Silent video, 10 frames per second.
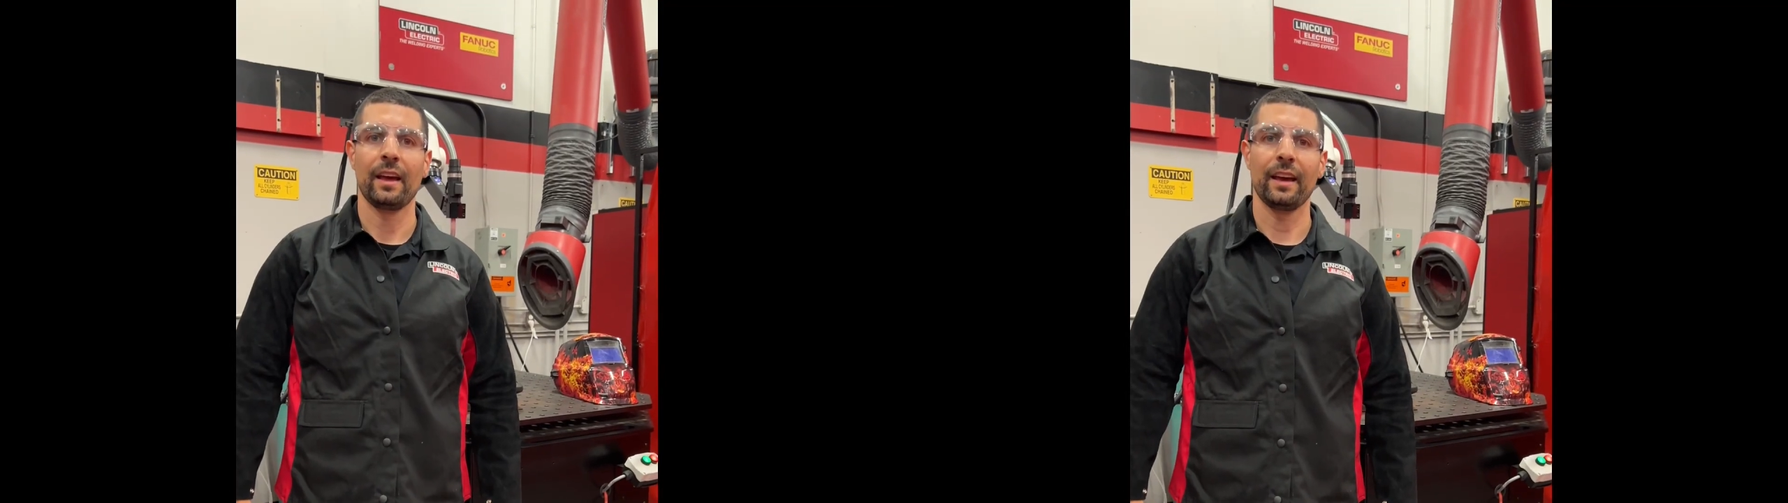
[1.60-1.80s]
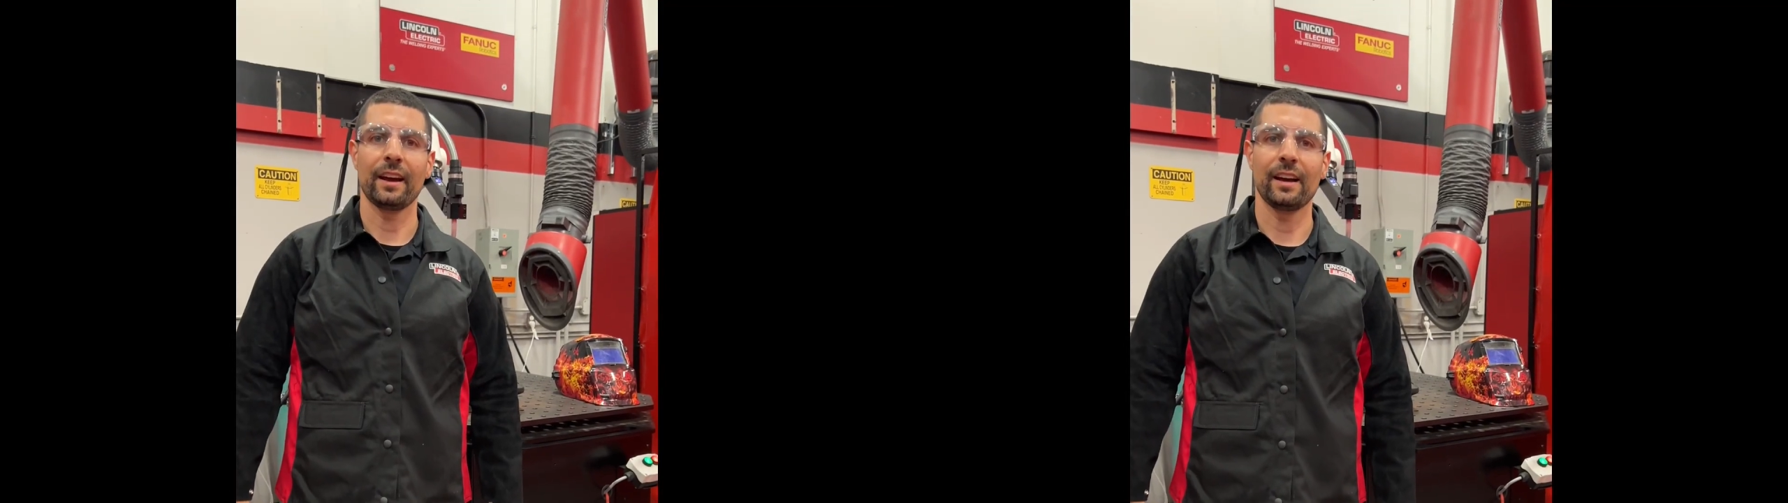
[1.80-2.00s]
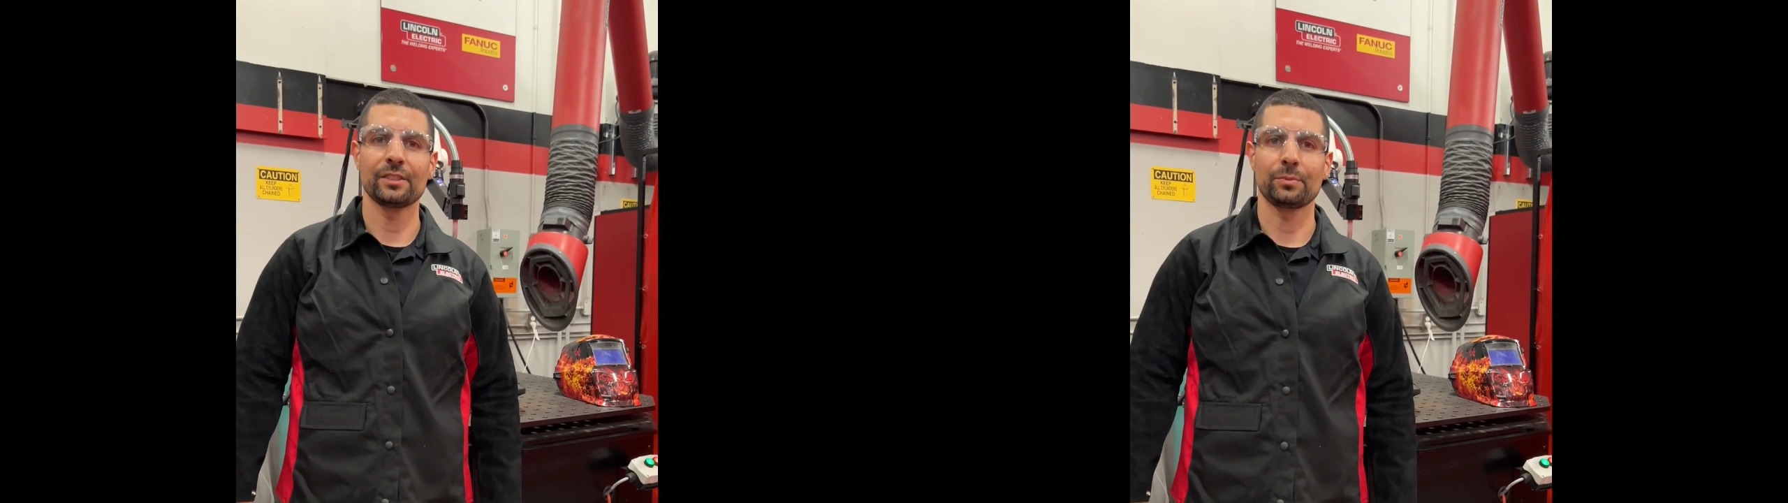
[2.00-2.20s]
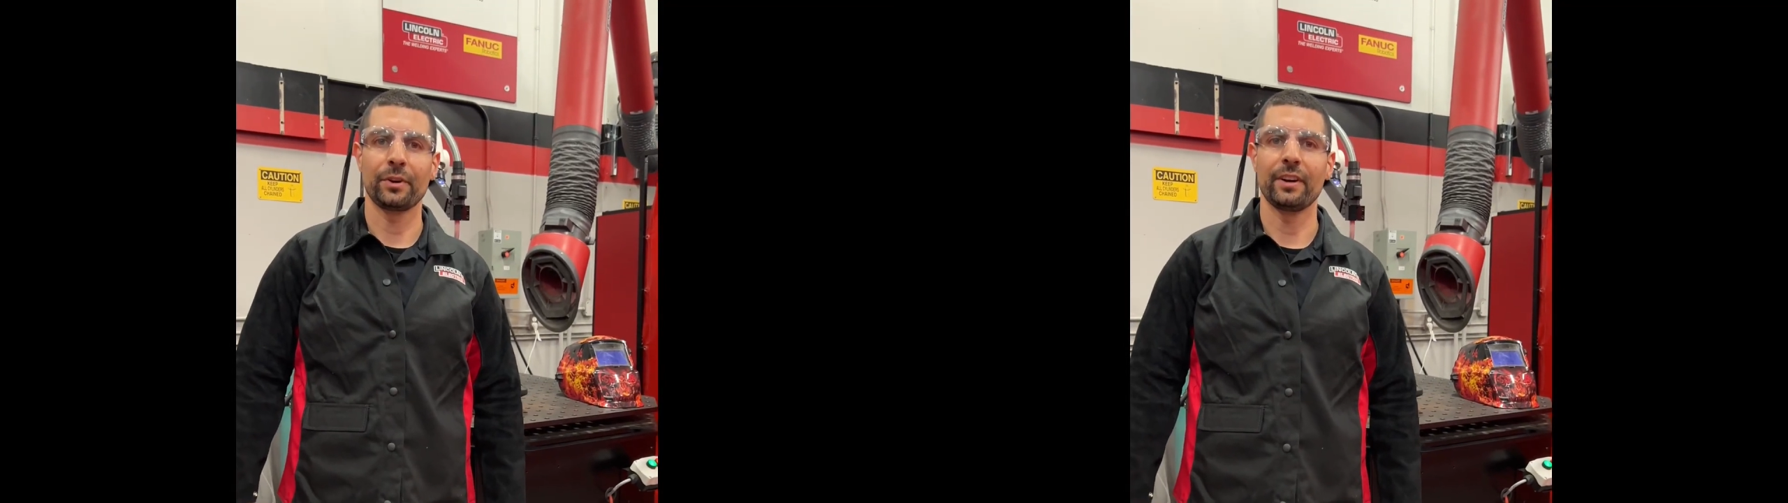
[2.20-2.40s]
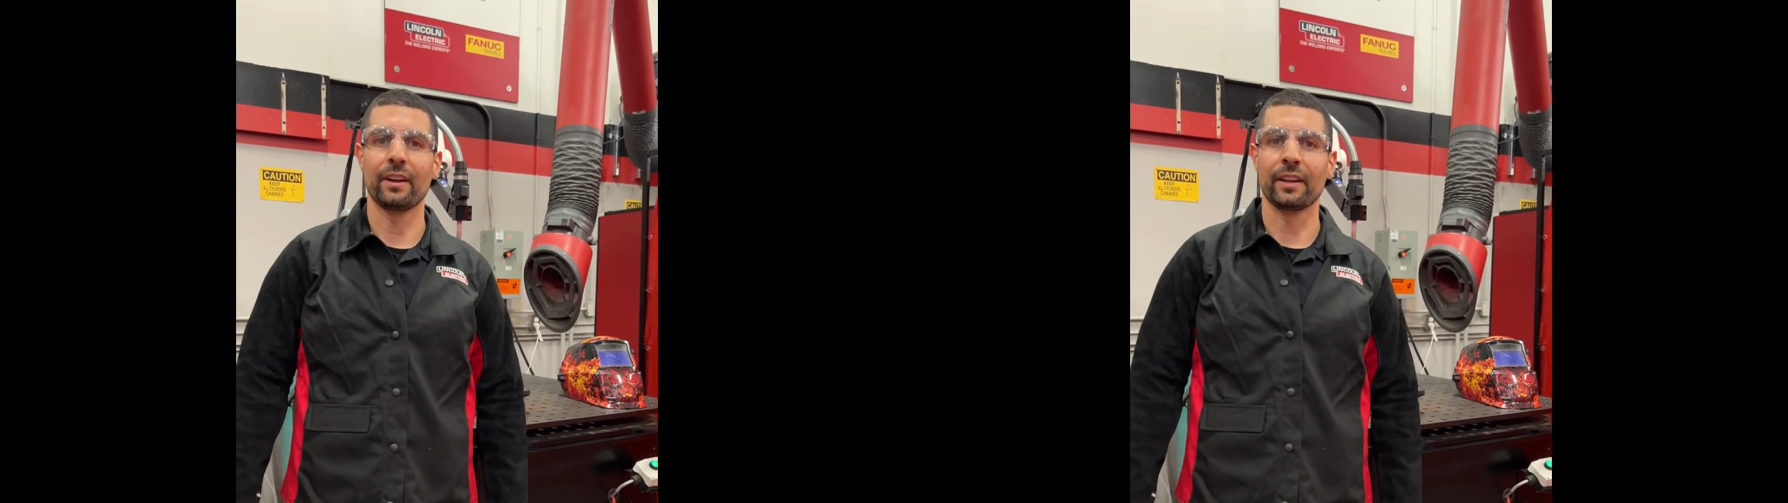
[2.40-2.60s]
guys, we're
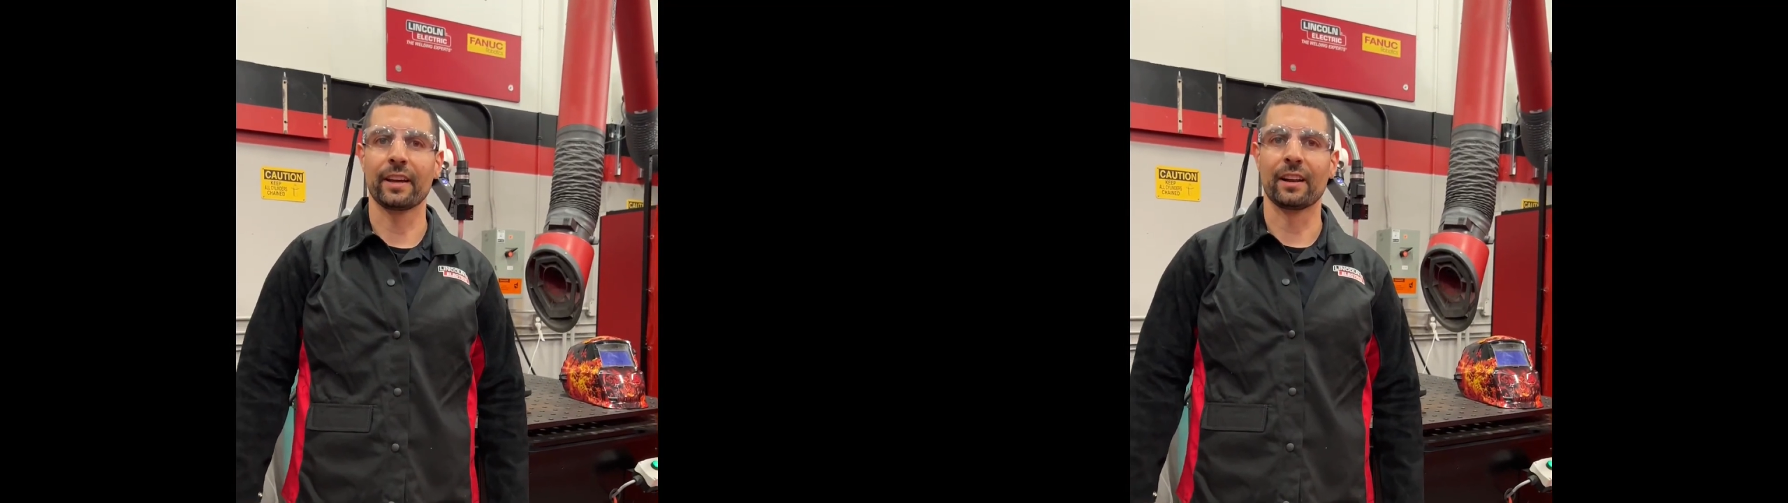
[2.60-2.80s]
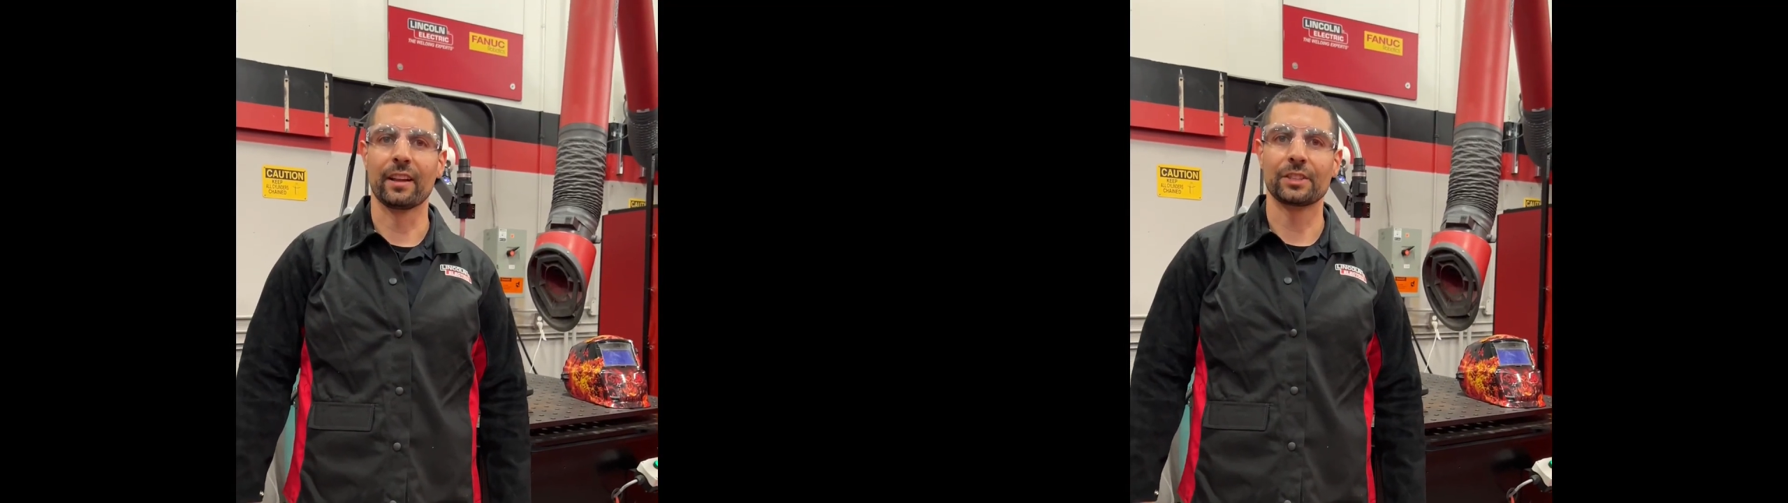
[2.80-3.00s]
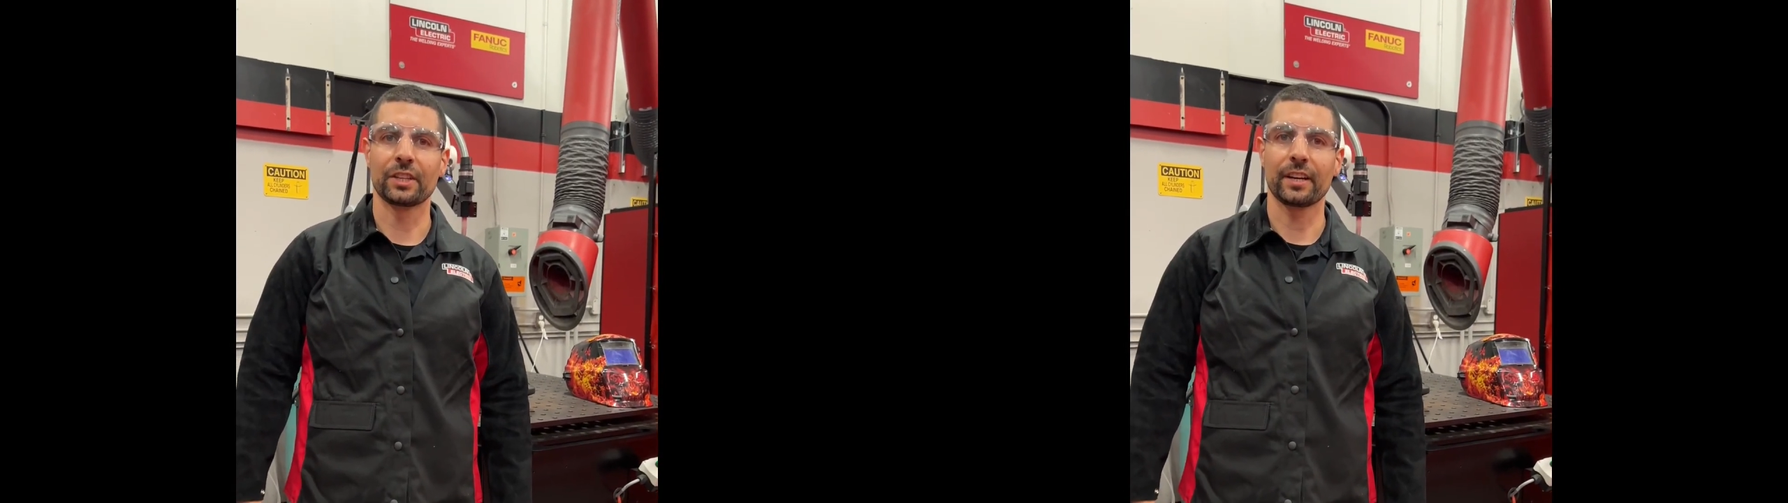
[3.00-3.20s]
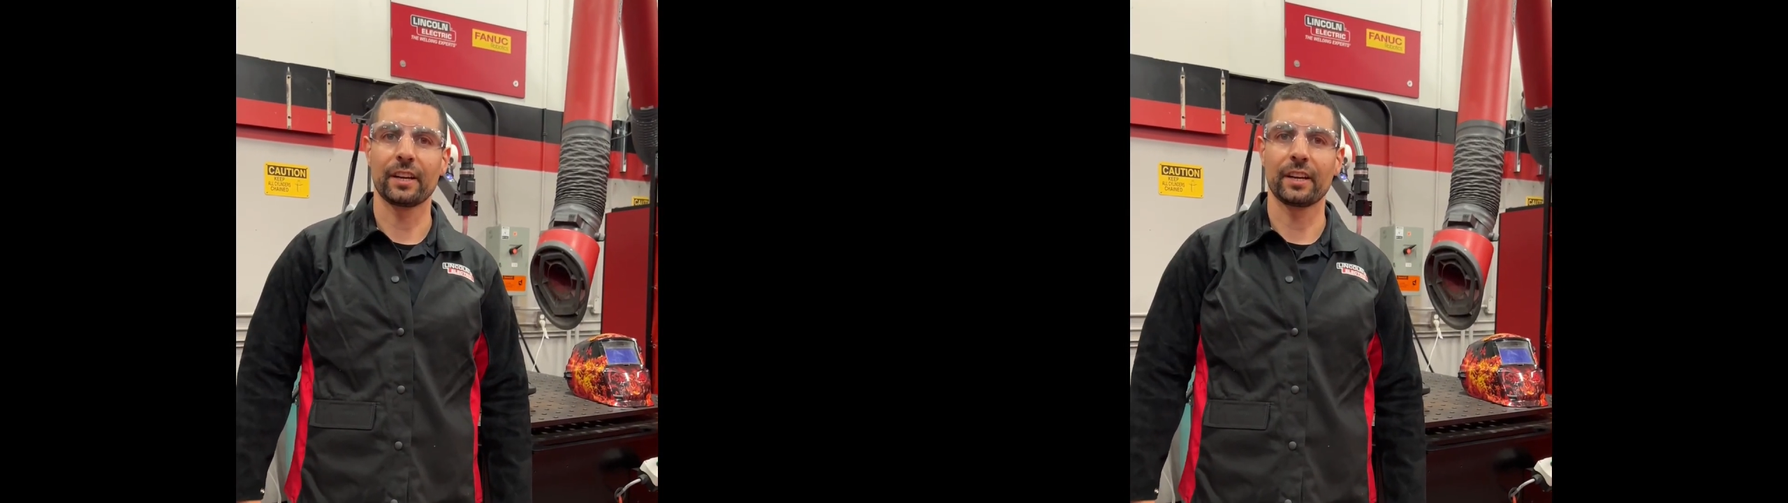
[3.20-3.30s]
here at Lincoln Electric,